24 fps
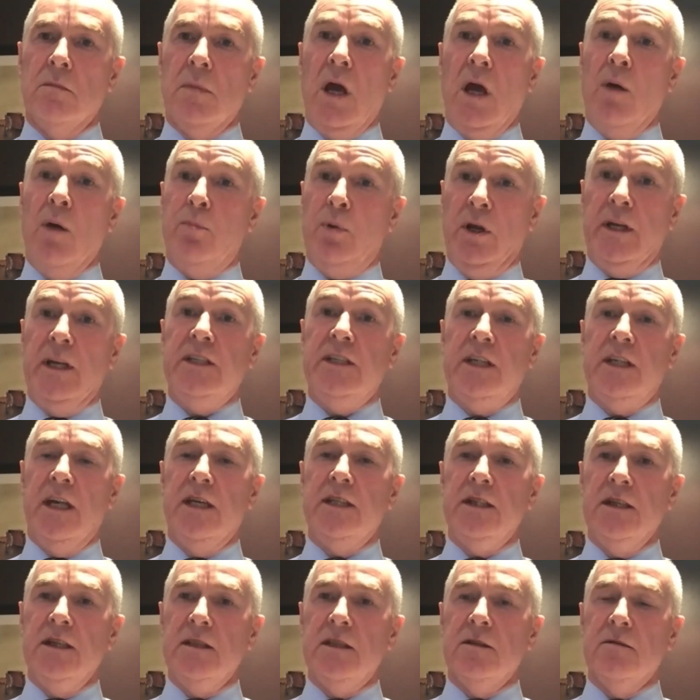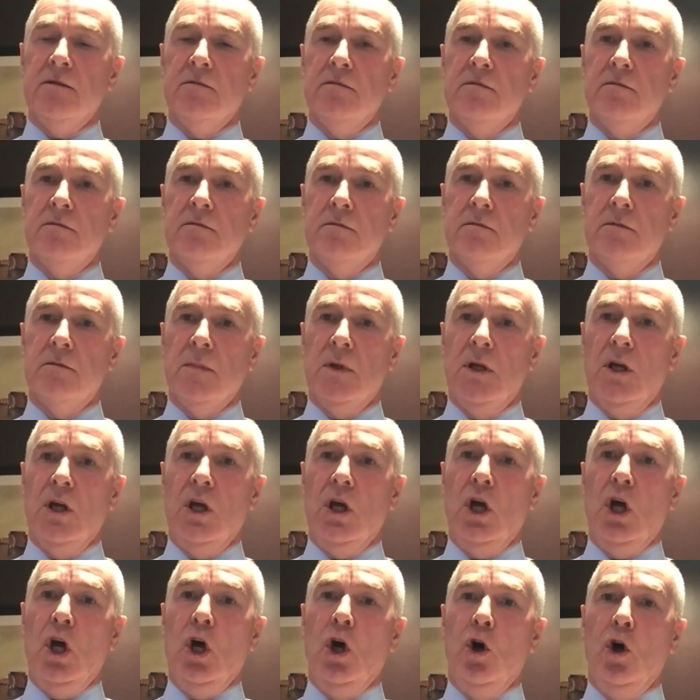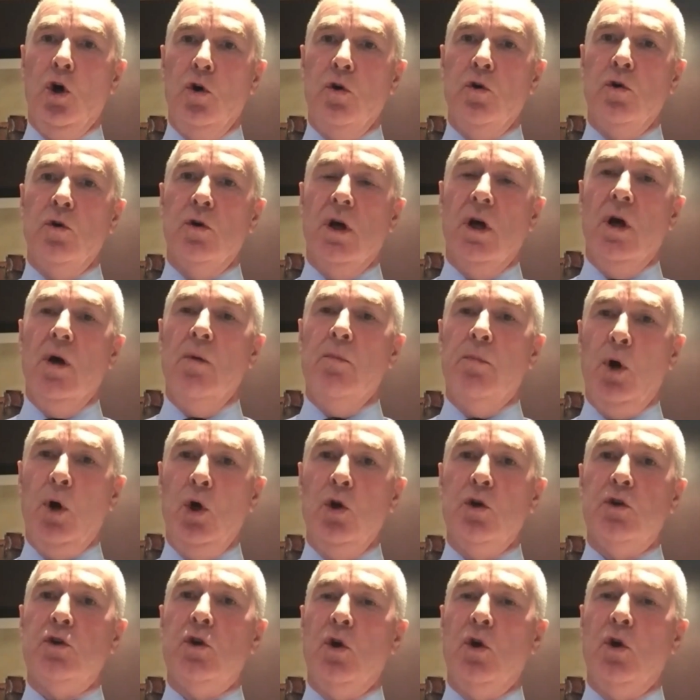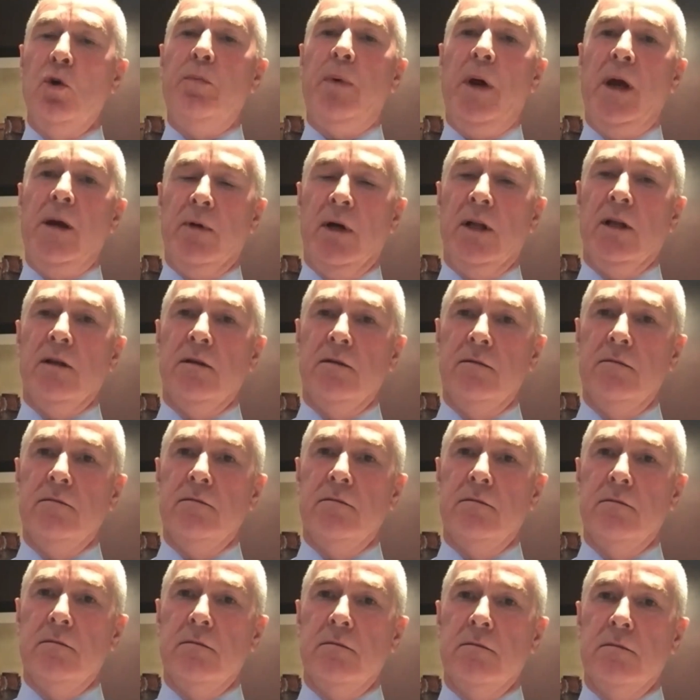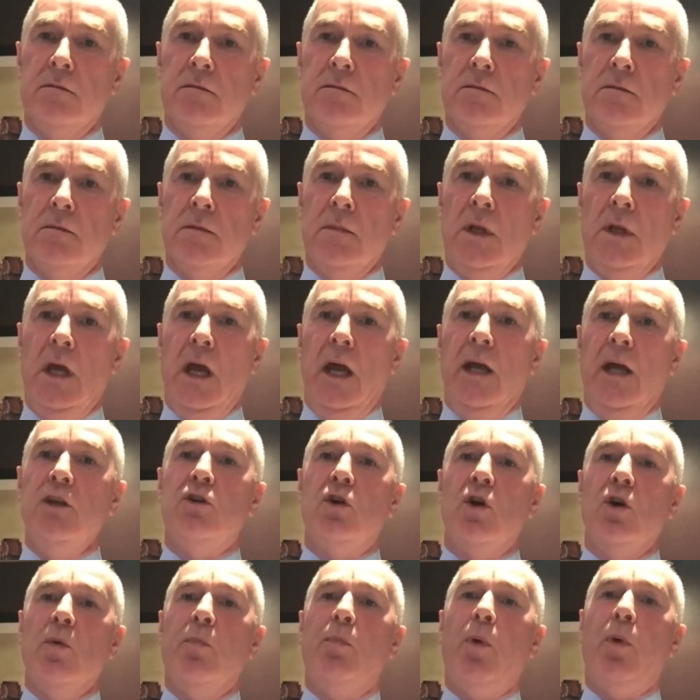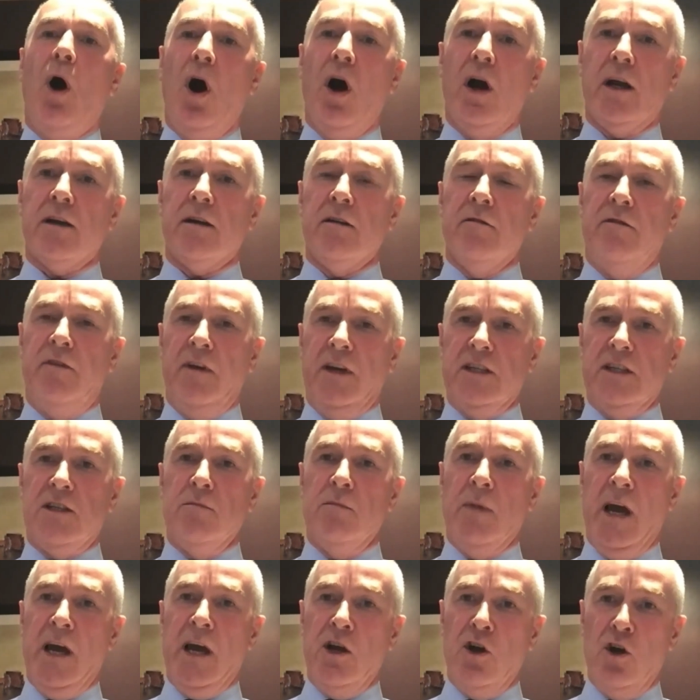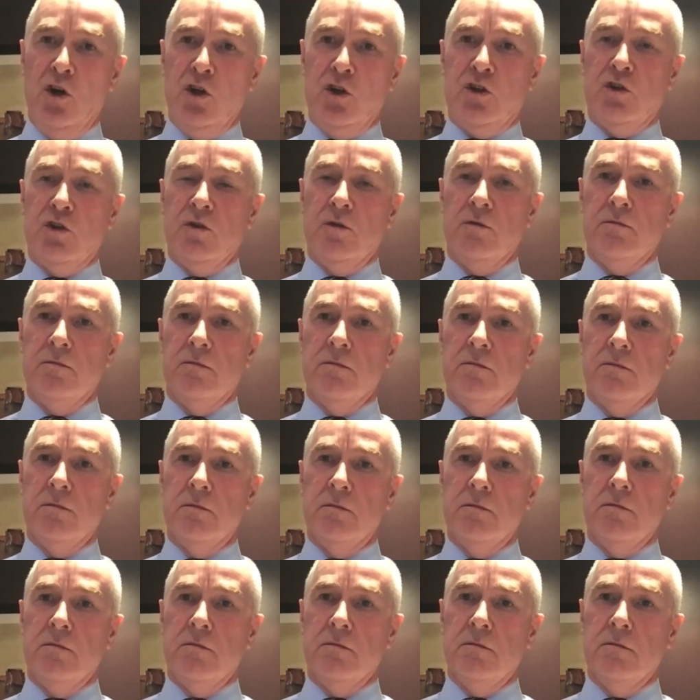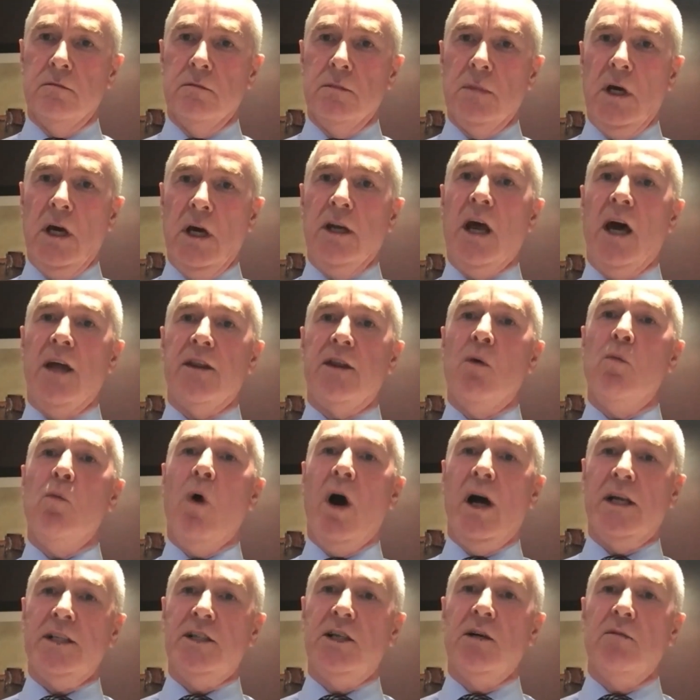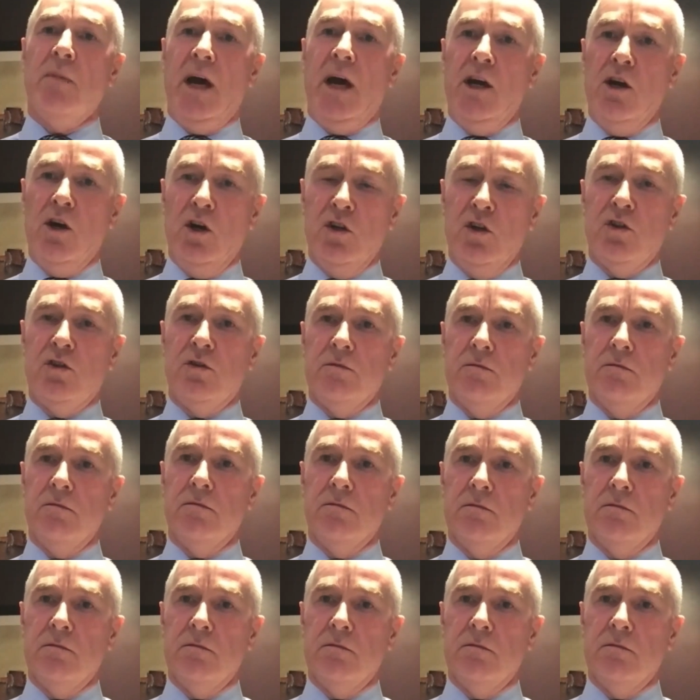A British agent who put 2 people into a park facing my house and had them watching my house.